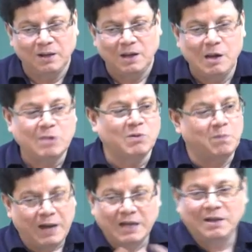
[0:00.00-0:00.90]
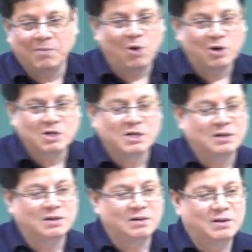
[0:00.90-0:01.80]
you have to break the bond
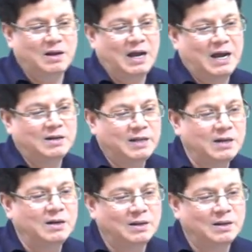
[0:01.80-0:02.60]
and then